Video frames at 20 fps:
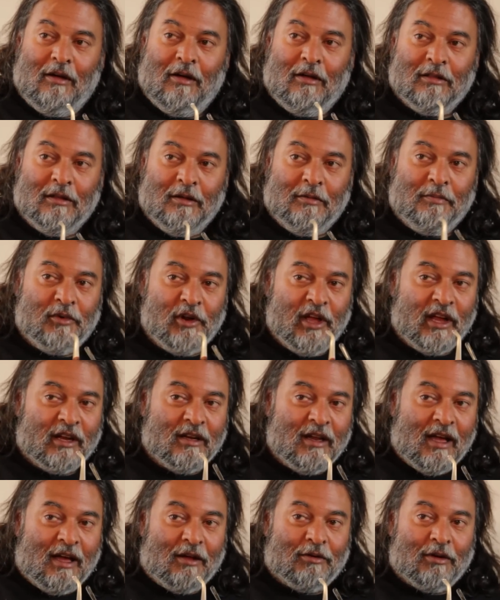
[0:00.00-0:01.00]
on the
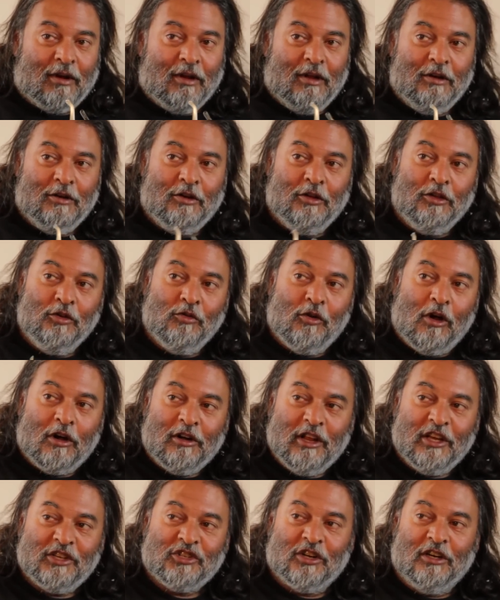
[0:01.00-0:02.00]
breakdown, do you
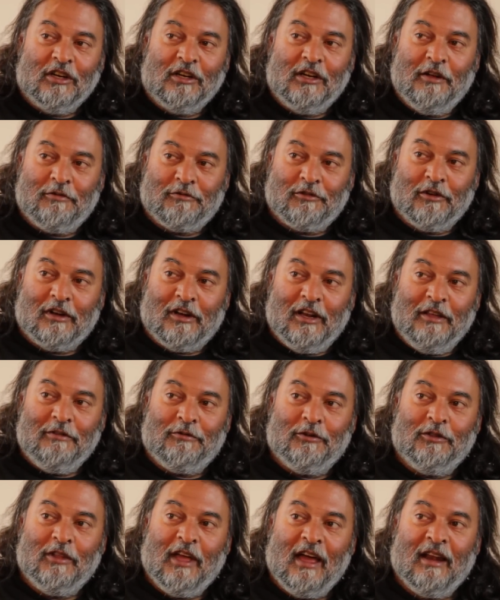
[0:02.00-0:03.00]
audition differently
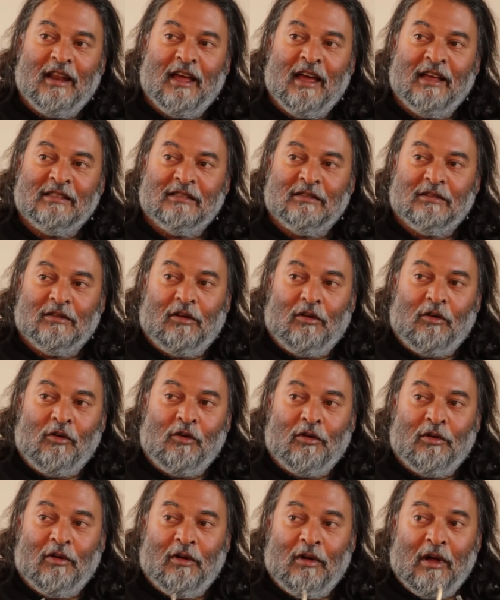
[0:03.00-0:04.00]
for that
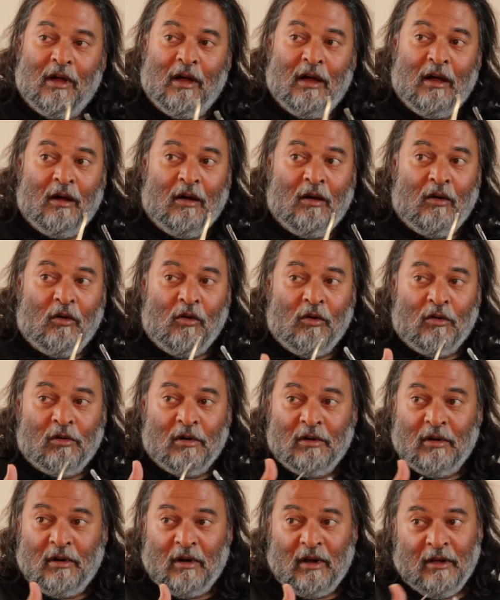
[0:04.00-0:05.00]

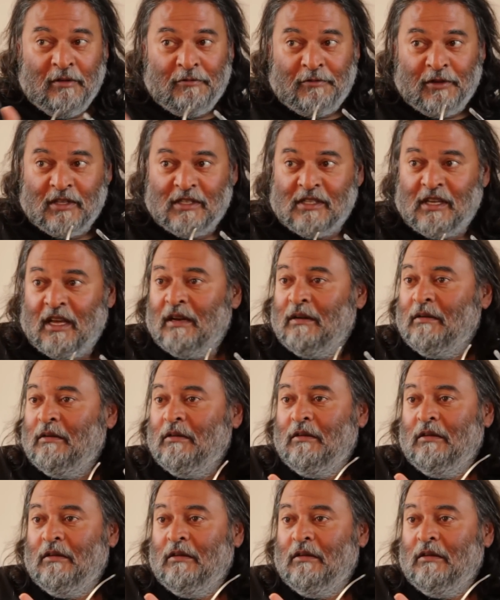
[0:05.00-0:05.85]
or if it said